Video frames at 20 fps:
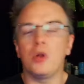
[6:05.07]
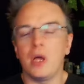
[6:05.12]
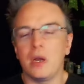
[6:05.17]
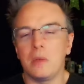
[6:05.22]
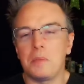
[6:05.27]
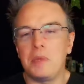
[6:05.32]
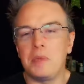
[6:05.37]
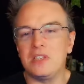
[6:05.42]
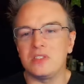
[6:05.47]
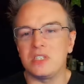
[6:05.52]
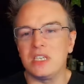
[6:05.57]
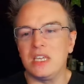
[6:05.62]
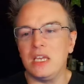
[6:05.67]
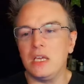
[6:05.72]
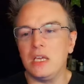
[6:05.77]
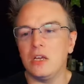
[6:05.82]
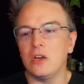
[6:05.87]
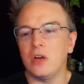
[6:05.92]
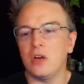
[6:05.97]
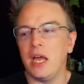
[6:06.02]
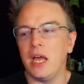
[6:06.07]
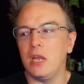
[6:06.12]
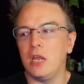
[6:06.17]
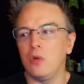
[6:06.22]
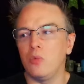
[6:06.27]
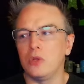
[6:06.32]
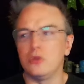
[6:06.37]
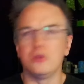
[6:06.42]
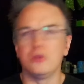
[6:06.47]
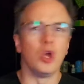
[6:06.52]
it on a piece of gear and it
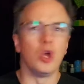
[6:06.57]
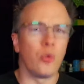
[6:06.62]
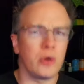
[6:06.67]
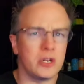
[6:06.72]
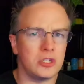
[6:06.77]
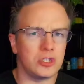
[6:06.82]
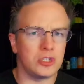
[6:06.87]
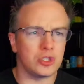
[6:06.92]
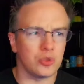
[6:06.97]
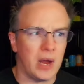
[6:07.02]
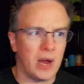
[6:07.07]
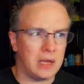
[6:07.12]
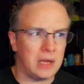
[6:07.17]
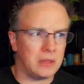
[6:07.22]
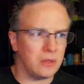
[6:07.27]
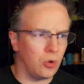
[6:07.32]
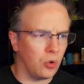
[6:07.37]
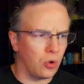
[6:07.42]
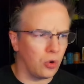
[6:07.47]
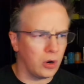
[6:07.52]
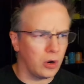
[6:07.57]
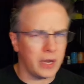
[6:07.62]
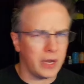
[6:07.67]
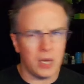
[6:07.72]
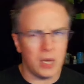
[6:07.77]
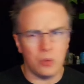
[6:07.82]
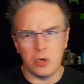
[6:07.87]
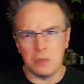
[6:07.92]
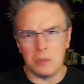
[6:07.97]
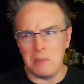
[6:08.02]
would lower your strength or
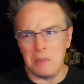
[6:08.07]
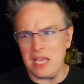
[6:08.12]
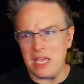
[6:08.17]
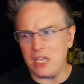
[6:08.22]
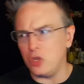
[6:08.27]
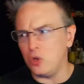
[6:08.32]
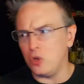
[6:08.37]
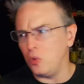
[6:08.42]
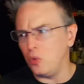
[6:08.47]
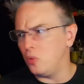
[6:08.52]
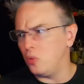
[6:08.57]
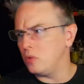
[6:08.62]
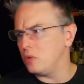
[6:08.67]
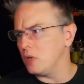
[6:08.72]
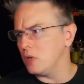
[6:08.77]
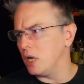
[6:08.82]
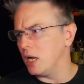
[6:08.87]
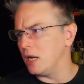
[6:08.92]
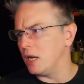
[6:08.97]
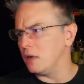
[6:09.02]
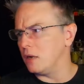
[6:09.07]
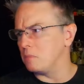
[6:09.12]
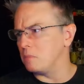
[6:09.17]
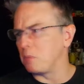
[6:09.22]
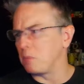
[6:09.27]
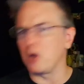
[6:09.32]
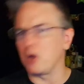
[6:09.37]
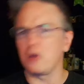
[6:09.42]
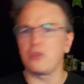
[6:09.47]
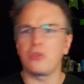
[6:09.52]
it would make you uh,
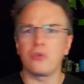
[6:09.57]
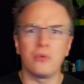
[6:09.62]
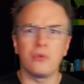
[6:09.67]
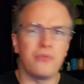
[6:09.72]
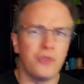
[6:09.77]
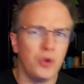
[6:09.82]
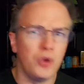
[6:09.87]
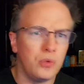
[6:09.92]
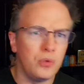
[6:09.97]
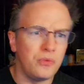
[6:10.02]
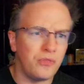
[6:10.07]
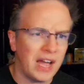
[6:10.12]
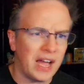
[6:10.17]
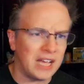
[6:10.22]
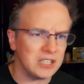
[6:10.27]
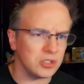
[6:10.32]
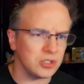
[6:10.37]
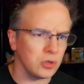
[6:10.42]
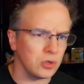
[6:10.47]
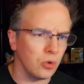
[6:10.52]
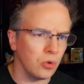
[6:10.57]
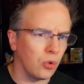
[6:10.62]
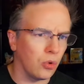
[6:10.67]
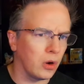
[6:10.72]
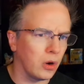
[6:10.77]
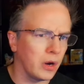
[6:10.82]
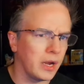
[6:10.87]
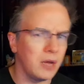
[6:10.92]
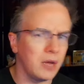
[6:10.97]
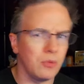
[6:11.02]
burn through food faster
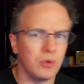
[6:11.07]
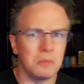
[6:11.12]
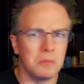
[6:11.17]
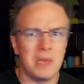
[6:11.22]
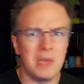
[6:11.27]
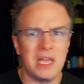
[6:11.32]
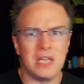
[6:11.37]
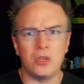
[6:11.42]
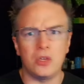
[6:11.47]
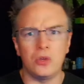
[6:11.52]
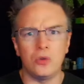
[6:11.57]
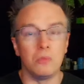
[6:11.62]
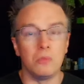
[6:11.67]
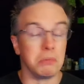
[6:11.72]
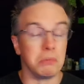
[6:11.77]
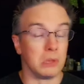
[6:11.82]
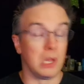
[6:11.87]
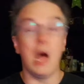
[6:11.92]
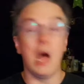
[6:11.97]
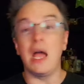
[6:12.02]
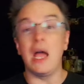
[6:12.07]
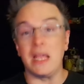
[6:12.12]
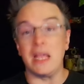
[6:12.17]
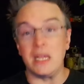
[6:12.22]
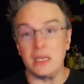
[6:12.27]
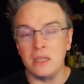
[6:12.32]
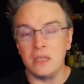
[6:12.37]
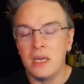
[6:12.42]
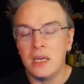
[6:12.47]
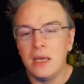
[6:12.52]
or it would make you
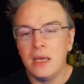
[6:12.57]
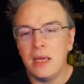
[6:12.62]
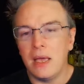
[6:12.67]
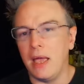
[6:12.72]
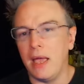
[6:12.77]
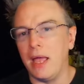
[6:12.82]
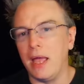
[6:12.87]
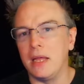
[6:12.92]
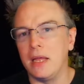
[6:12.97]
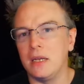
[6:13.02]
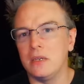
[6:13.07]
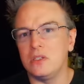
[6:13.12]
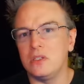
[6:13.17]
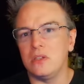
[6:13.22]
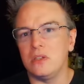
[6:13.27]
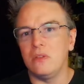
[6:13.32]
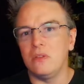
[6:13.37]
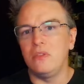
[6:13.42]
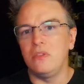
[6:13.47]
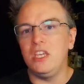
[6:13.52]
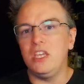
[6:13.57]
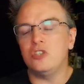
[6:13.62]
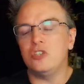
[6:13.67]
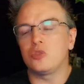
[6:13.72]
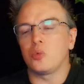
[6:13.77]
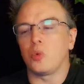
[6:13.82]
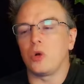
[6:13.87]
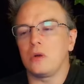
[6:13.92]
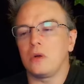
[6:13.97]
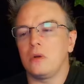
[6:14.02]
blind. And these
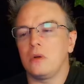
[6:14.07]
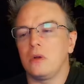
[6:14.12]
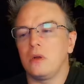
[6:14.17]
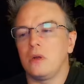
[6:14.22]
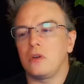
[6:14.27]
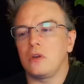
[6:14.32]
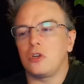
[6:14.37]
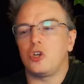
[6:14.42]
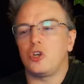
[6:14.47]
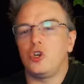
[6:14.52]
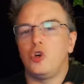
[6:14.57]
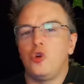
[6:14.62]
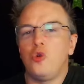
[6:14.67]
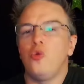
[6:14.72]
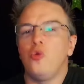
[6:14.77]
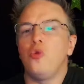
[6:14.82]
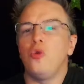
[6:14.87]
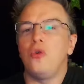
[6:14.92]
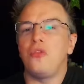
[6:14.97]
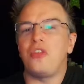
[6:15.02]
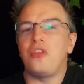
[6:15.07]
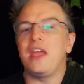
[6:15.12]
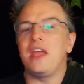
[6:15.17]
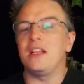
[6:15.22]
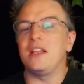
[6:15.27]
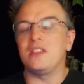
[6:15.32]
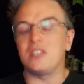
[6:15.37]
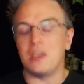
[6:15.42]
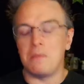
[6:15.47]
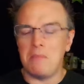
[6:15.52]
were cool
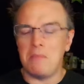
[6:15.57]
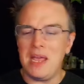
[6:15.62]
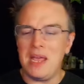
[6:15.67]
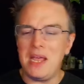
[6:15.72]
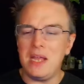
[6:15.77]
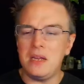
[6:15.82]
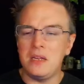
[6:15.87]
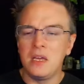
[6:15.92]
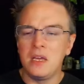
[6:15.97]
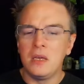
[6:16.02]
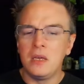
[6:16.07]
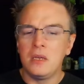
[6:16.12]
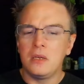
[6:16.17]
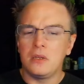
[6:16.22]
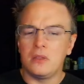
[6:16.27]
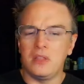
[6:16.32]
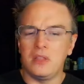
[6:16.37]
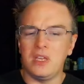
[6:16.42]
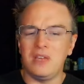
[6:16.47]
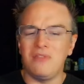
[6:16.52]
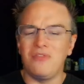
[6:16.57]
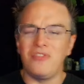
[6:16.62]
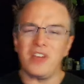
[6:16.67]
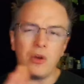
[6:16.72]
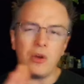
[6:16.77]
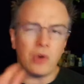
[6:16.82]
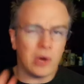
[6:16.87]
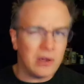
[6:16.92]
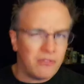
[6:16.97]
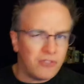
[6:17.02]
things. It made the
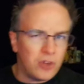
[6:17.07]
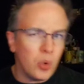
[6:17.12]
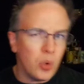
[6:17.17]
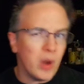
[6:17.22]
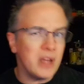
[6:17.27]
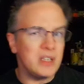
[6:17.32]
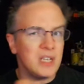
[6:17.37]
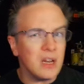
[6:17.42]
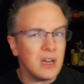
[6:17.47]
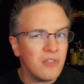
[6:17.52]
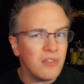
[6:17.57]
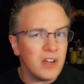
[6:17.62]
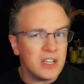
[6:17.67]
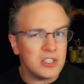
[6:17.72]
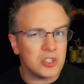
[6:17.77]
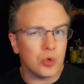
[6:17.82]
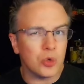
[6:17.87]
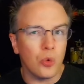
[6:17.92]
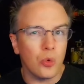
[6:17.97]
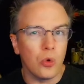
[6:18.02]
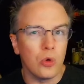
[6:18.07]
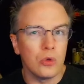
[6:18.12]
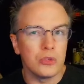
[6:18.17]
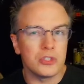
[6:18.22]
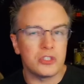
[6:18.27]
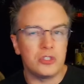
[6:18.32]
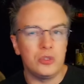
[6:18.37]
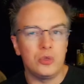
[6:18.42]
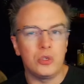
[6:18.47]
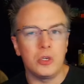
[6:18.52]
very few identify
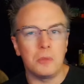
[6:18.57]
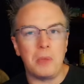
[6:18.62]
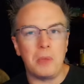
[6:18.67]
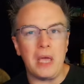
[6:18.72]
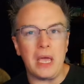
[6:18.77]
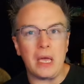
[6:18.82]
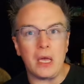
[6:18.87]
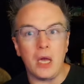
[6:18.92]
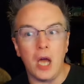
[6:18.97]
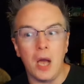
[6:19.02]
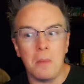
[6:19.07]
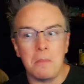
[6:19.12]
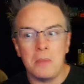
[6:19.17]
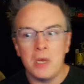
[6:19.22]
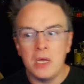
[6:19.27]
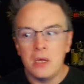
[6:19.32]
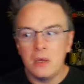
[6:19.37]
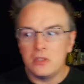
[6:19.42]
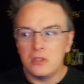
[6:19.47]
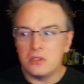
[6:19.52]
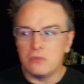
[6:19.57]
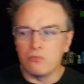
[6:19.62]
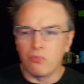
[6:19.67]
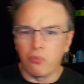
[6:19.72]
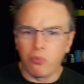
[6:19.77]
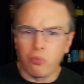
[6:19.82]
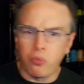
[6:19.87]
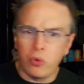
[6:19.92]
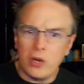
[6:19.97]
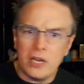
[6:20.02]
scrolls you could pick up
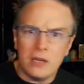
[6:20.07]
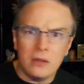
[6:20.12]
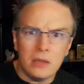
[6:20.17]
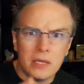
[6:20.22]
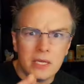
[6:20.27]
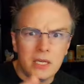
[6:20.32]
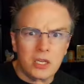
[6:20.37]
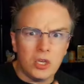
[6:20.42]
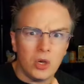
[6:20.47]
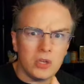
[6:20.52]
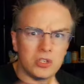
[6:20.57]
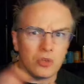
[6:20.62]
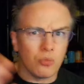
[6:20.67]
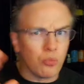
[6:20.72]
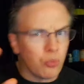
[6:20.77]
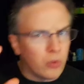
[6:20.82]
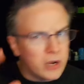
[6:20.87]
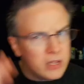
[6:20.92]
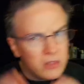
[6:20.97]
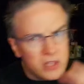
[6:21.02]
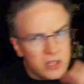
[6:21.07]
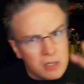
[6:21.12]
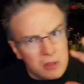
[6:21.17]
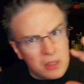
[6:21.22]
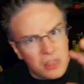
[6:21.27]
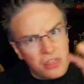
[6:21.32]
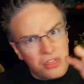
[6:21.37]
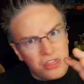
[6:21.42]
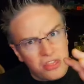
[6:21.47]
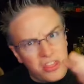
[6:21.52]
really, you had to really
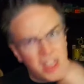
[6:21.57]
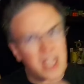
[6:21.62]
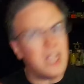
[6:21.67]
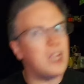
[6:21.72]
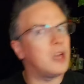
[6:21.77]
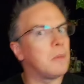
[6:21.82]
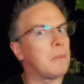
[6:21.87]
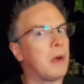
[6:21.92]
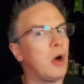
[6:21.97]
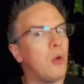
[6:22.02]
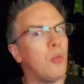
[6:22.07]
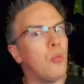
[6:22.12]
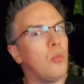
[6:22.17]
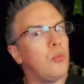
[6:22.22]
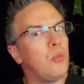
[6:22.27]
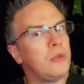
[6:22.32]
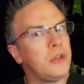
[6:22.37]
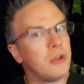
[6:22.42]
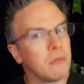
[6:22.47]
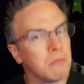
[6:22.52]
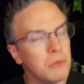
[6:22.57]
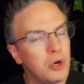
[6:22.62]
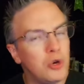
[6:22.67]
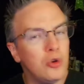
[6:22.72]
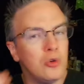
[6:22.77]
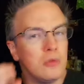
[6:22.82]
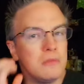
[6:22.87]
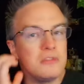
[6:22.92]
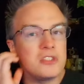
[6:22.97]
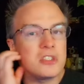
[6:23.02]
think about your
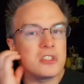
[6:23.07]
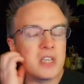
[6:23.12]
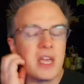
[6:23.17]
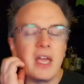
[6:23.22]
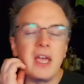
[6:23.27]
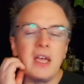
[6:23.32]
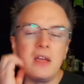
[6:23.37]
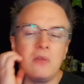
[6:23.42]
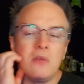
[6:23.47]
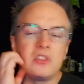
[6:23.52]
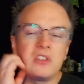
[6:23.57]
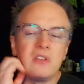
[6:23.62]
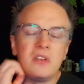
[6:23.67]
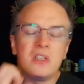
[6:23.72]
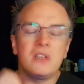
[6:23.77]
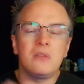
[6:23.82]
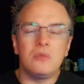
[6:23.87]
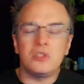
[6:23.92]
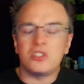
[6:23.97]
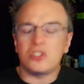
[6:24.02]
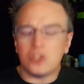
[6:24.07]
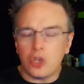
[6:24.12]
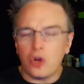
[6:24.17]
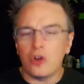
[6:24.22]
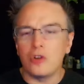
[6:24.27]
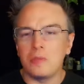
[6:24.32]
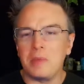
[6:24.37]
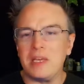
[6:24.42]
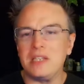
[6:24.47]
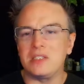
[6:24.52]
moves. Okay. It was, a, it was
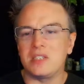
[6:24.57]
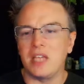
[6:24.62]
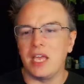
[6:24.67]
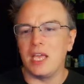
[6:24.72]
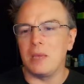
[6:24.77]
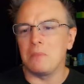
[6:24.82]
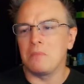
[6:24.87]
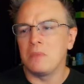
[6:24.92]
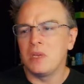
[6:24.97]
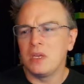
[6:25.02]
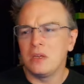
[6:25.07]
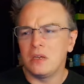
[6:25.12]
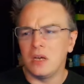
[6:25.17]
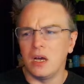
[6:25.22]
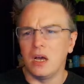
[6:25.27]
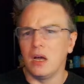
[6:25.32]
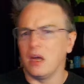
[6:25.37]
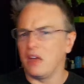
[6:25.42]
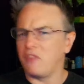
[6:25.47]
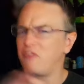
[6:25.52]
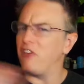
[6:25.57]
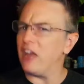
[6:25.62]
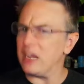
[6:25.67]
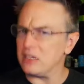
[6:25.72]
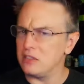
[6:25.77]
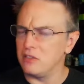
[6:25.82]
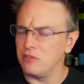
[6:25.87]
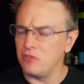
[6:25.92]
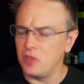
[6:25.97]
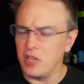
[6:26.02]
turn based game uh,
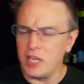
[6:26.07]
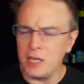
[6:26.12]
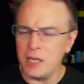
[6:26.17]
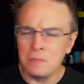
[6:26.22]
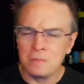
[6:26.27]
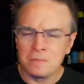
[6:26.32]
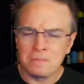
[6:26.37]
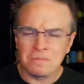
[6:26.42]
effectively.